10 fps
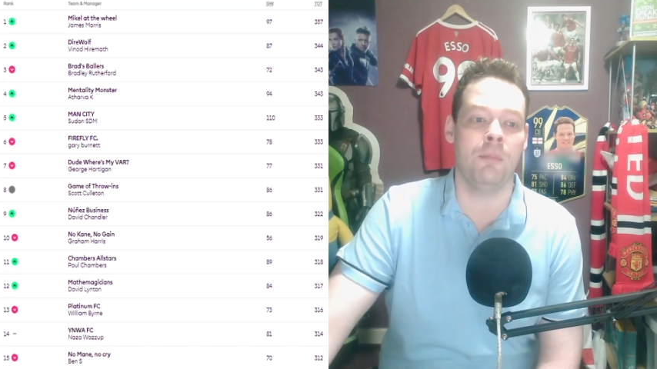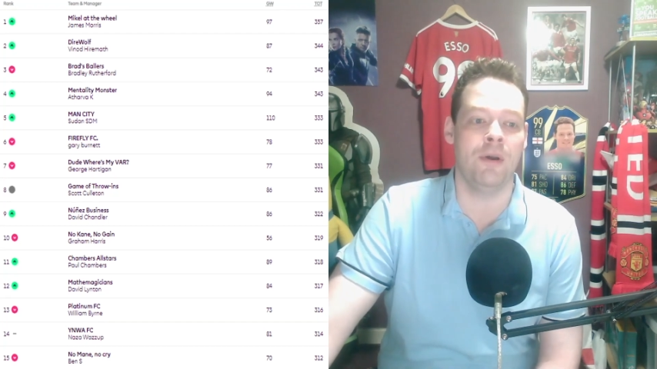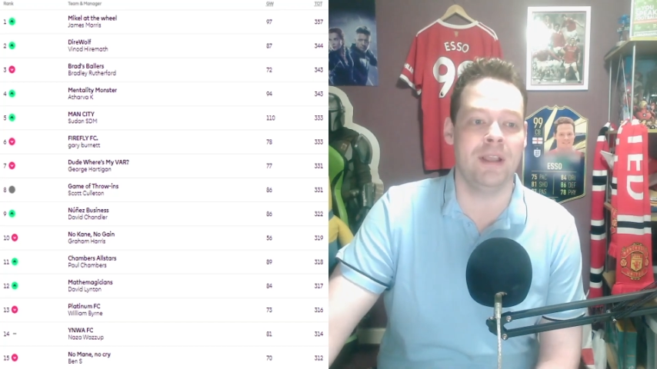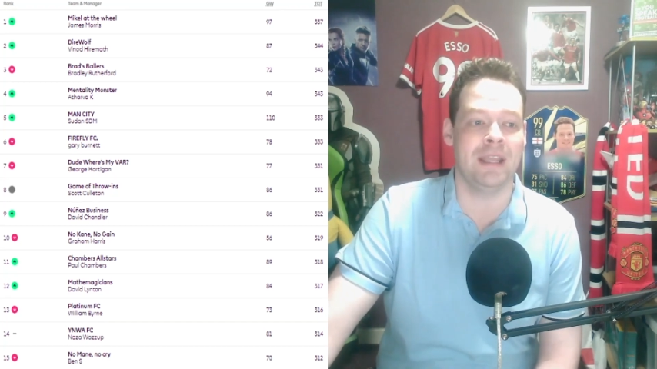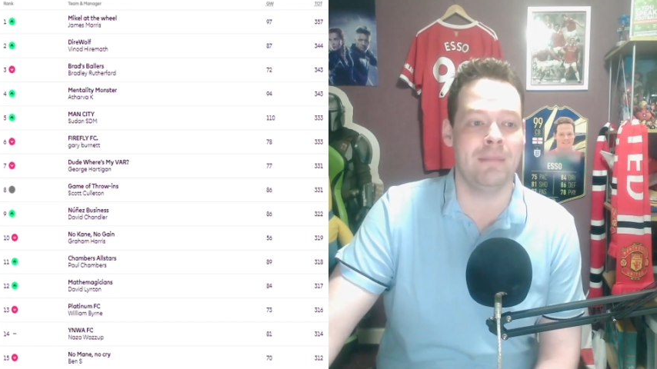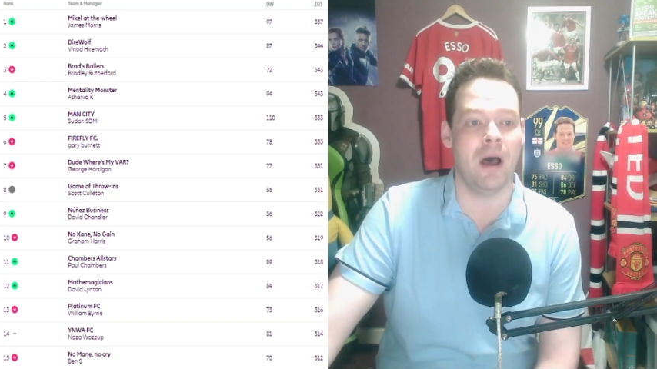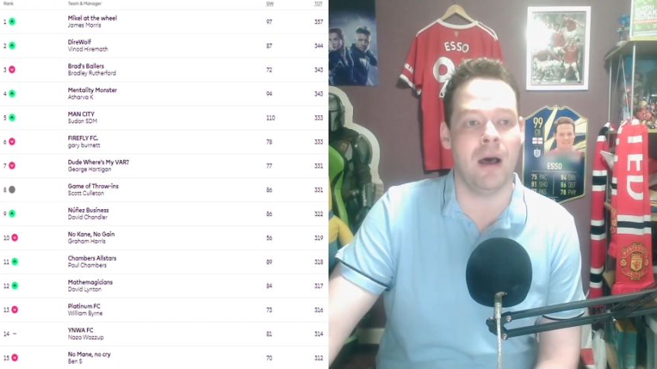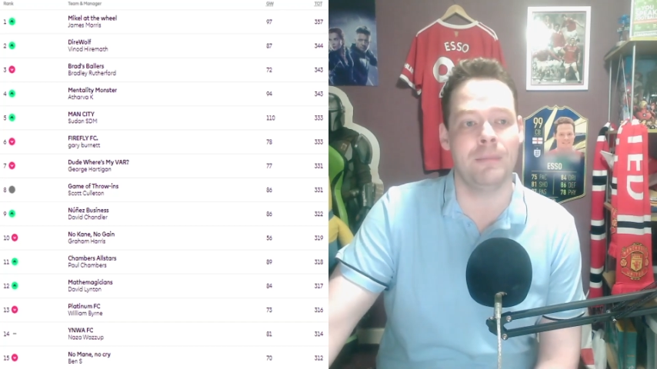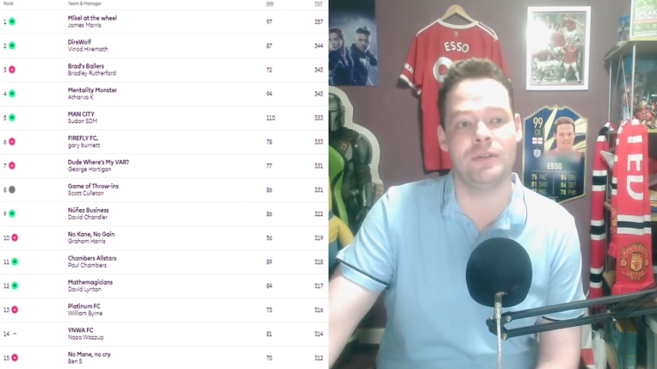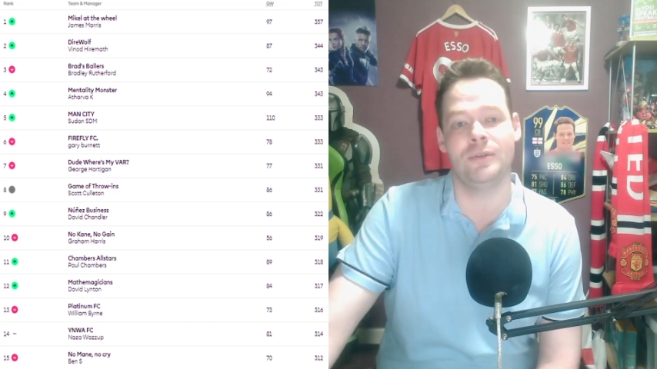putting him
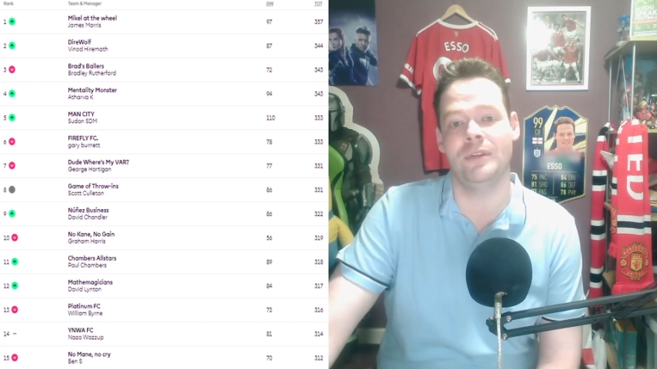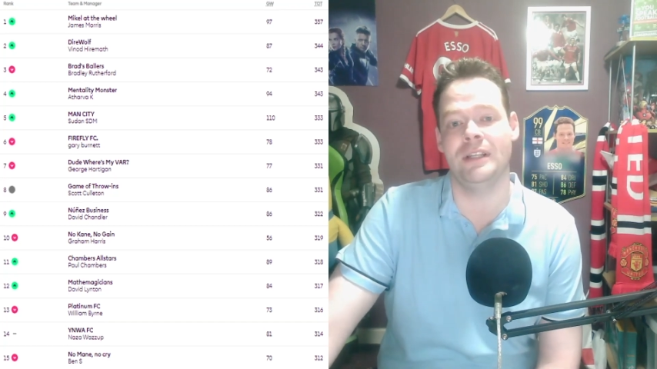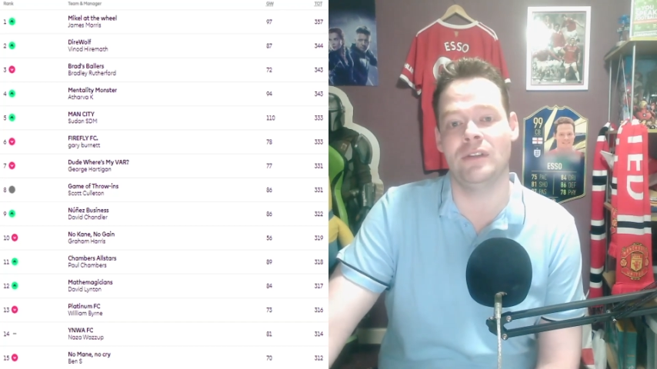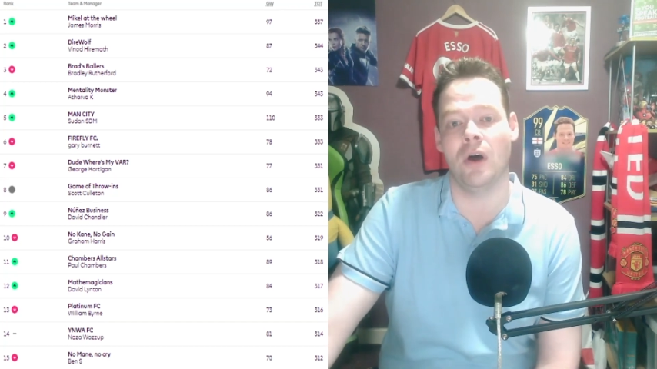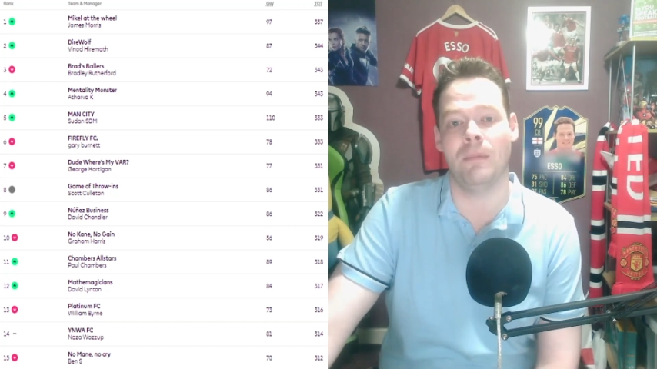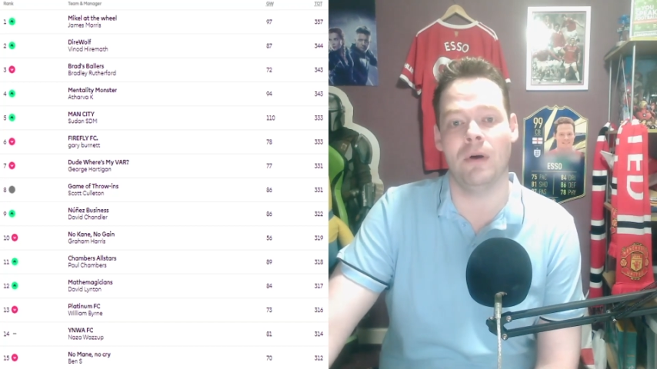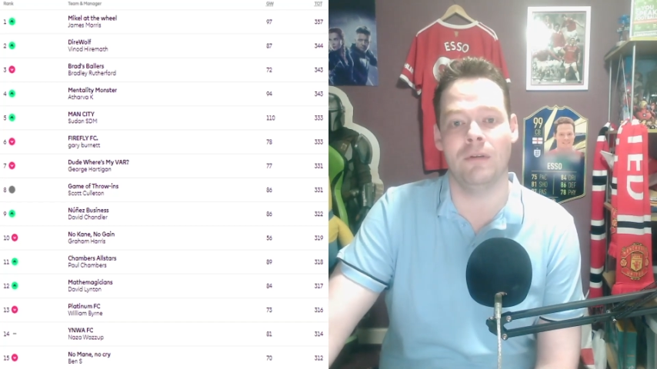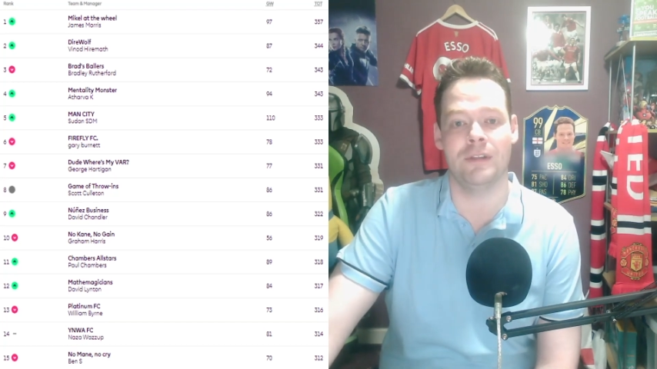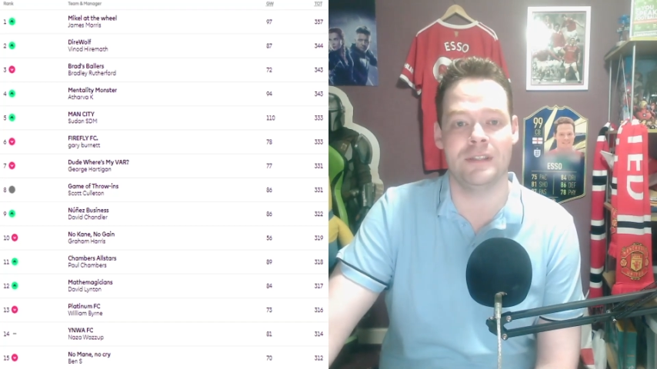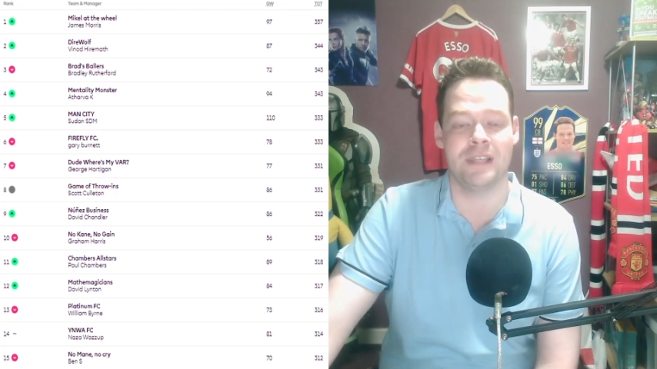up to the top
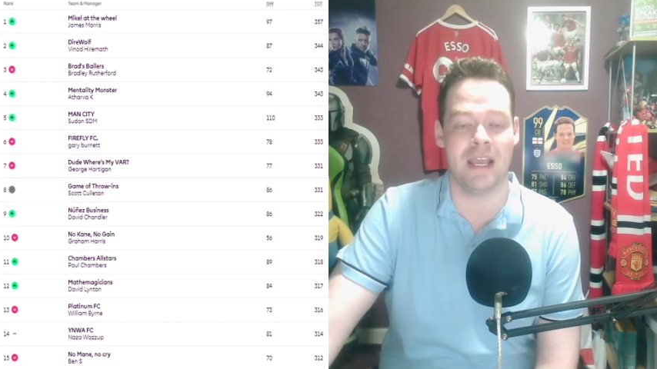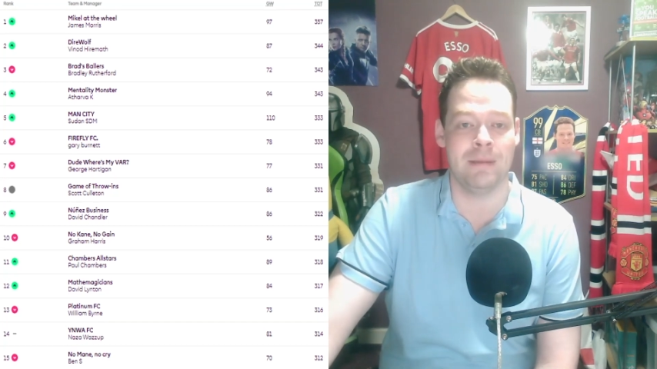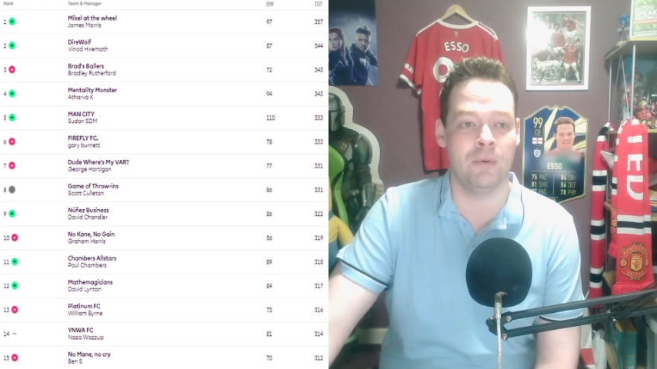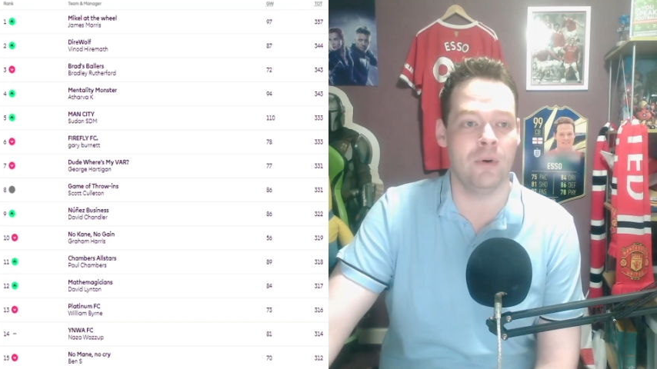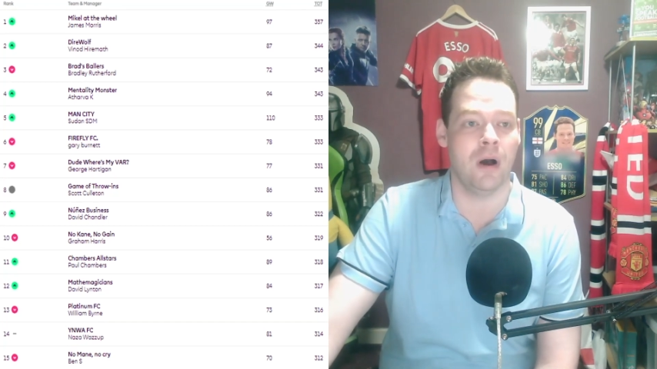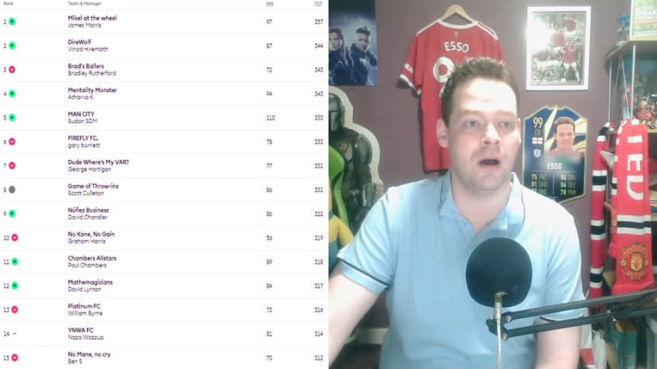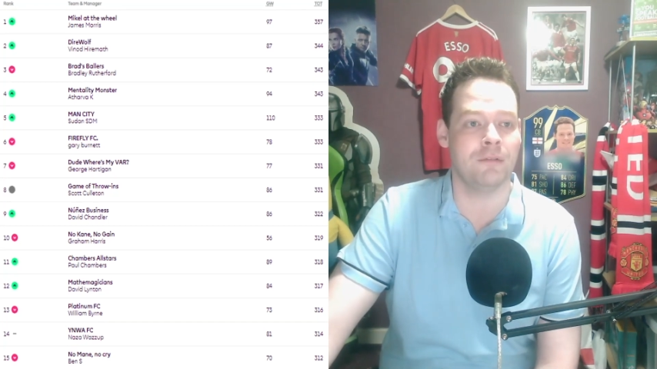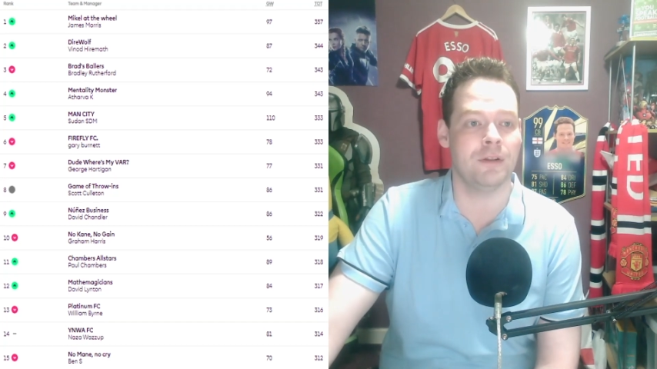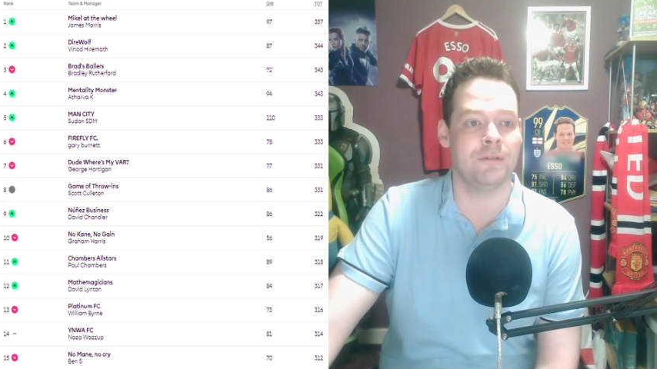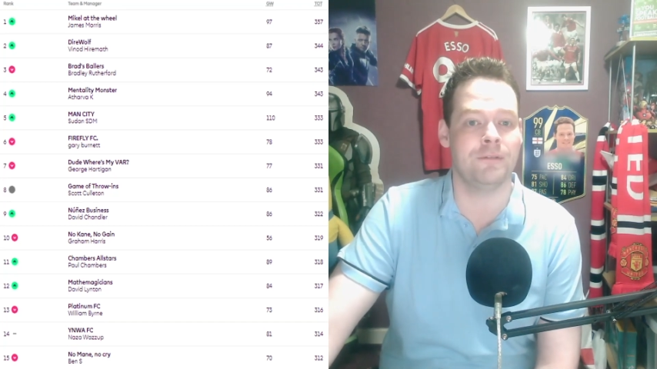of the table
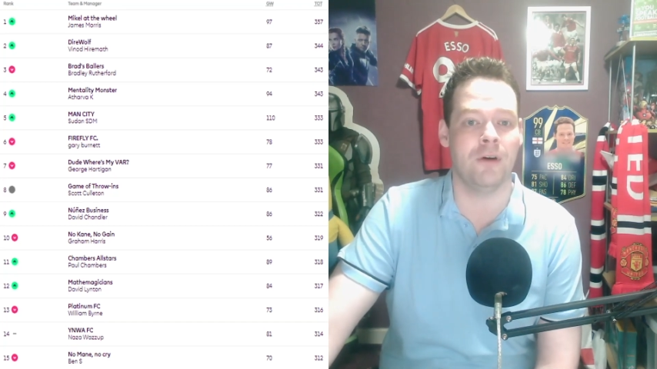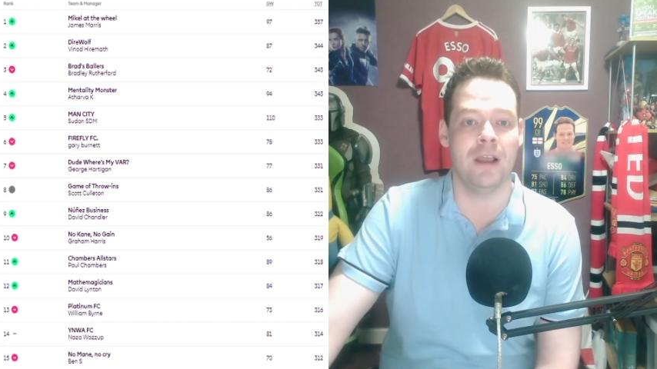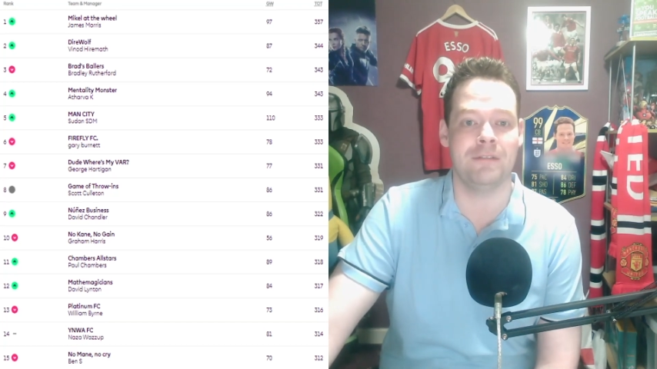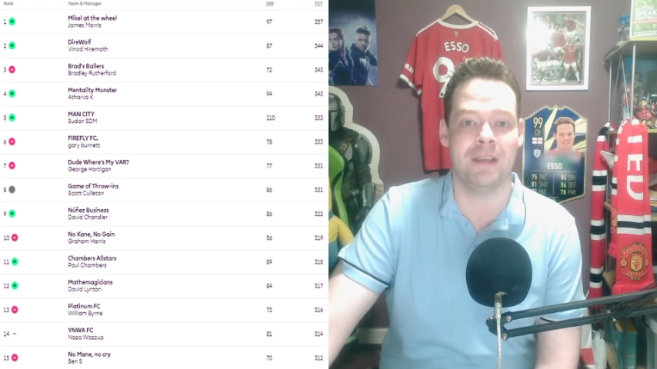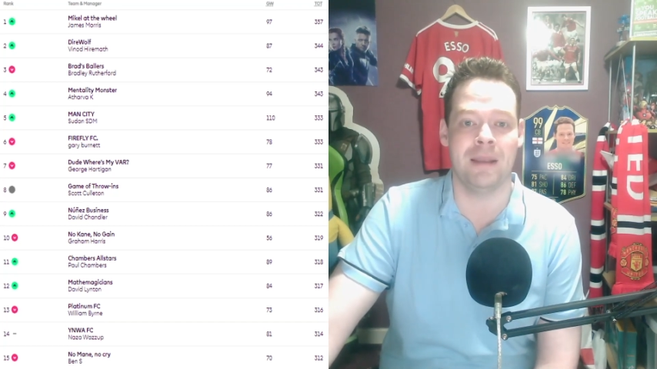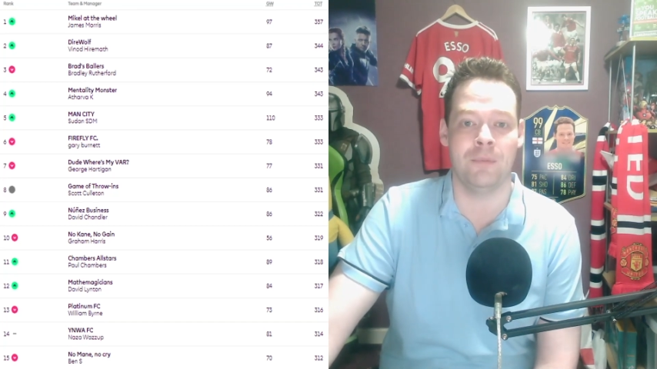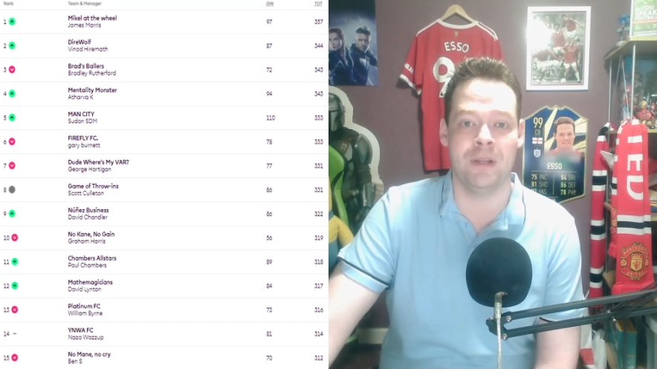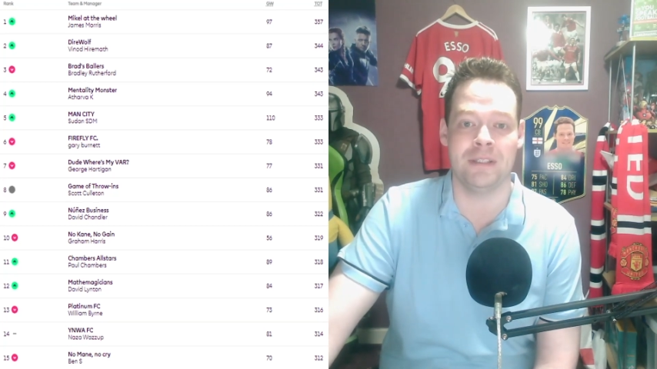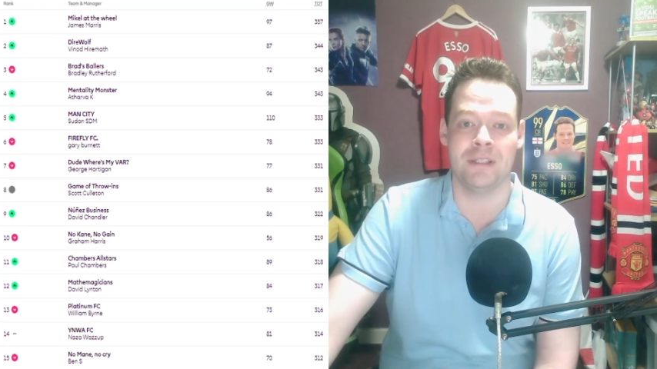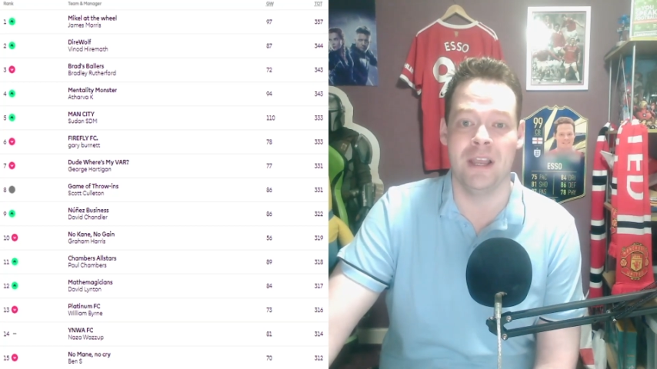after 5 game
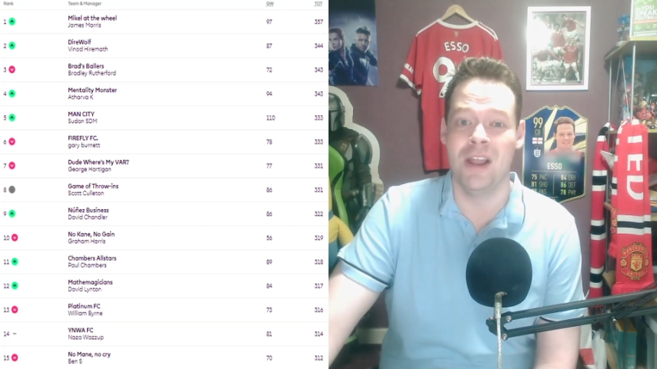weeks.